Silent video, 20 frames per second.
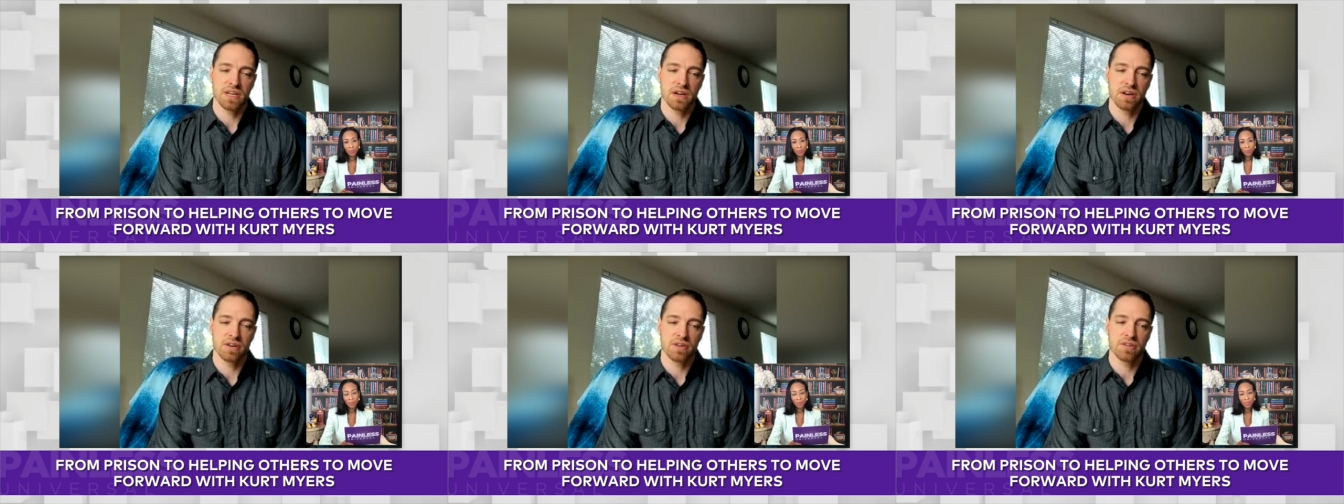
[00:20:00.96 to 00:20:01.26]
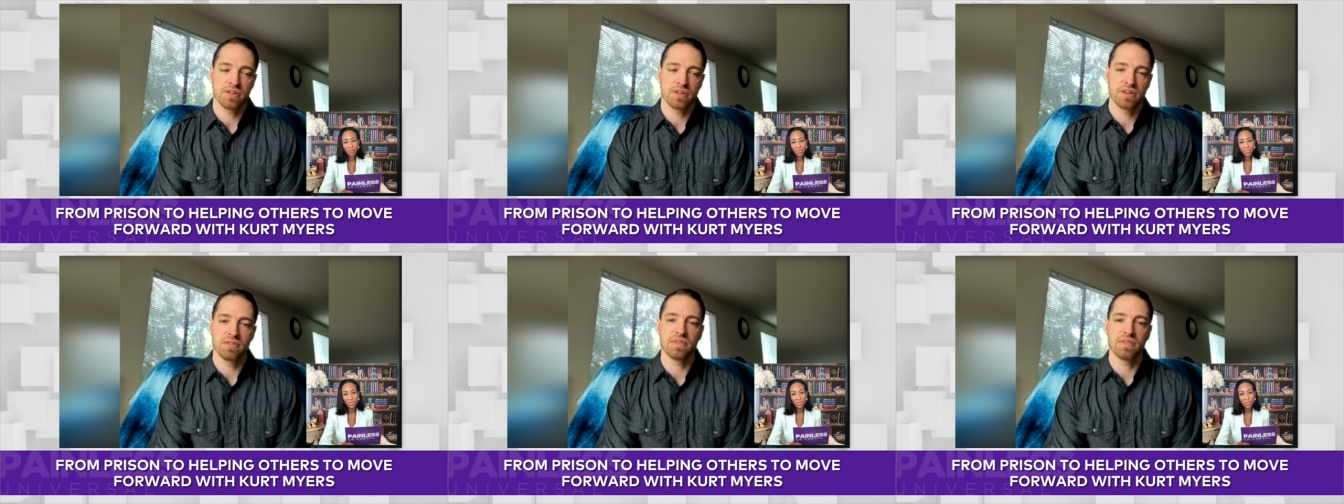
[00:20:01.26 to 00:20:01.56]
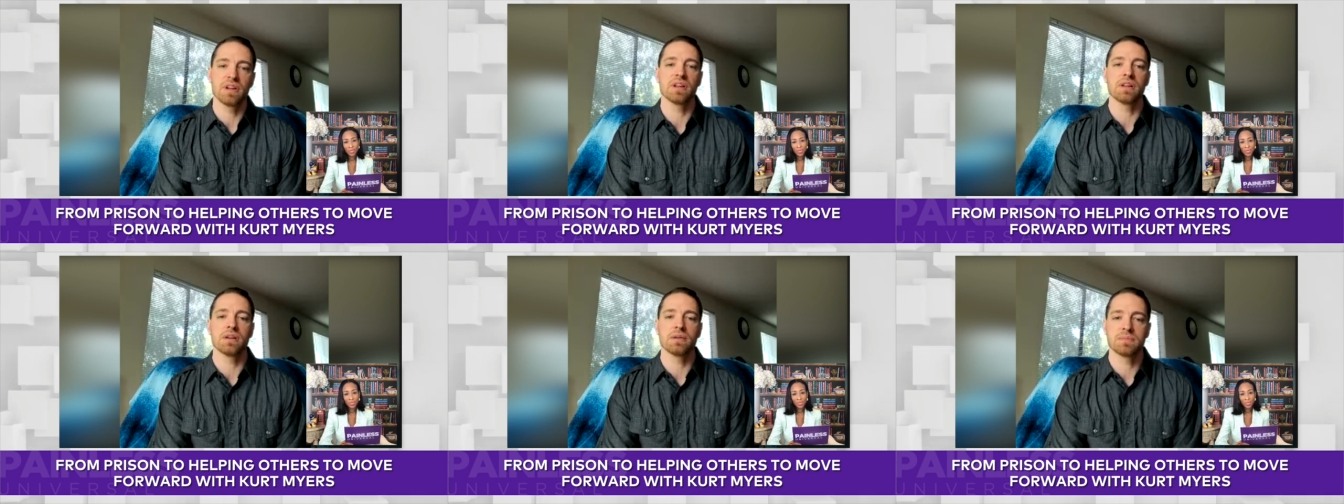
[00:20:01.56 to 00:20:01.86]

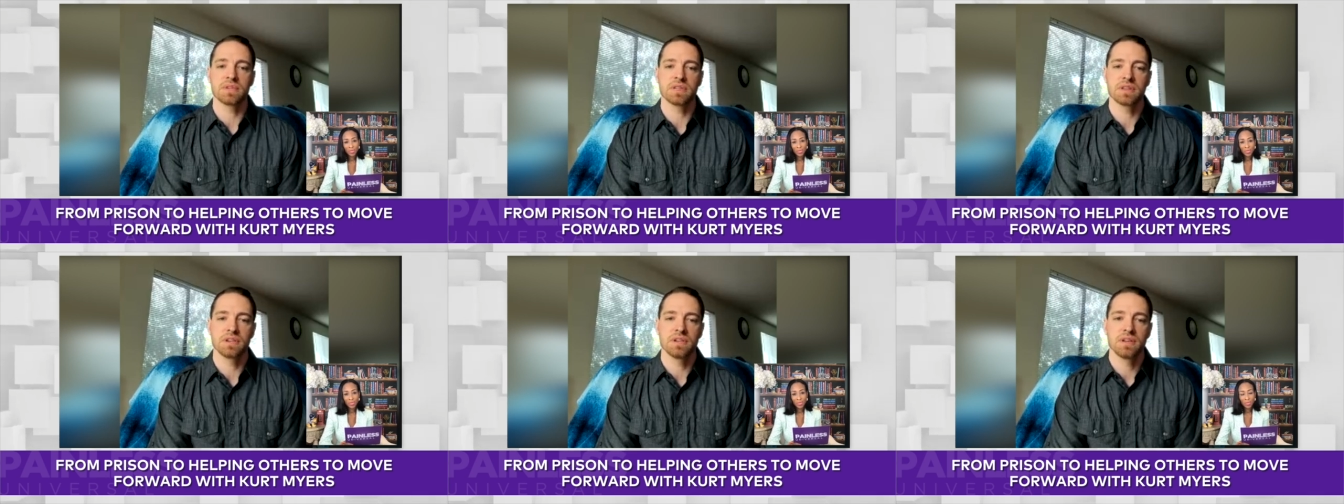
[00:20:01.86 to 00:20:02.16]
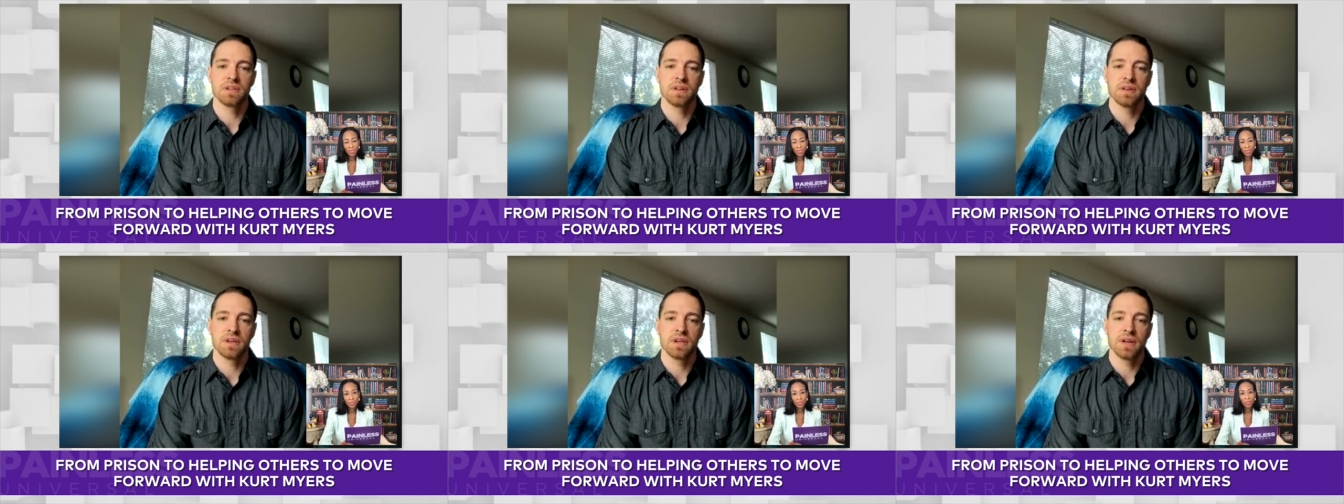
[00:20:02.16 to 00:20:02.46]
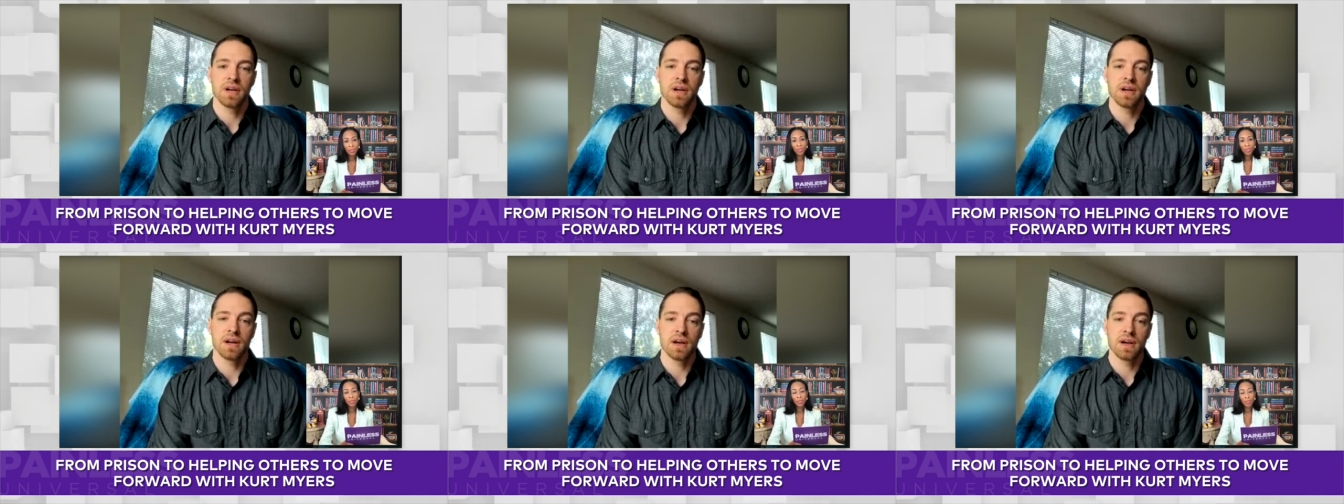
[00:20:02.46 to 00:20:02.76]
underdeveloped.
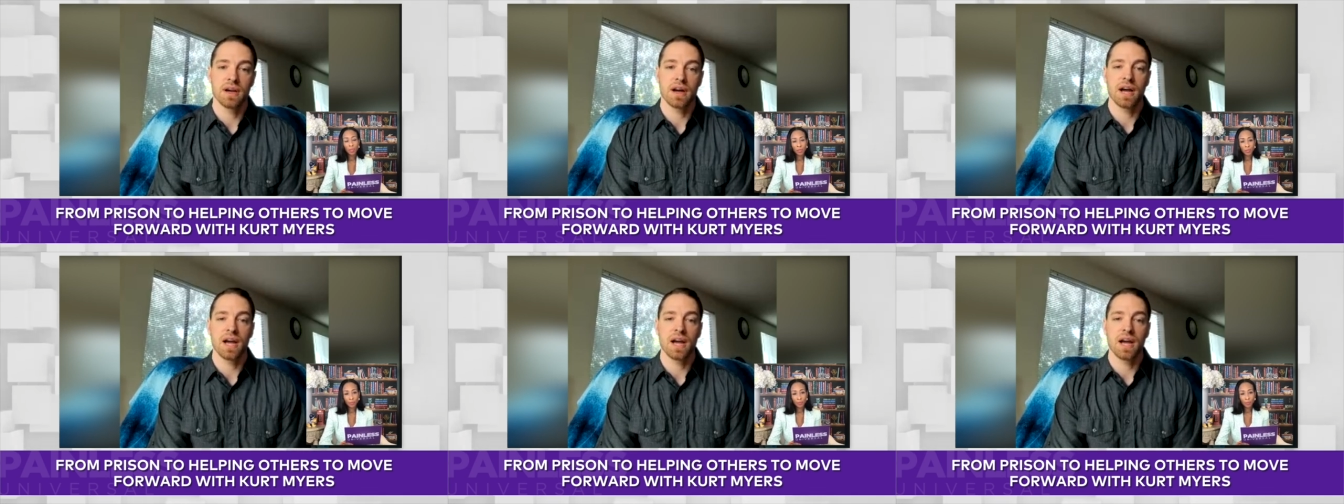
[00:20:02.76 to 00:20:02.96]
Mm-hmm. uh,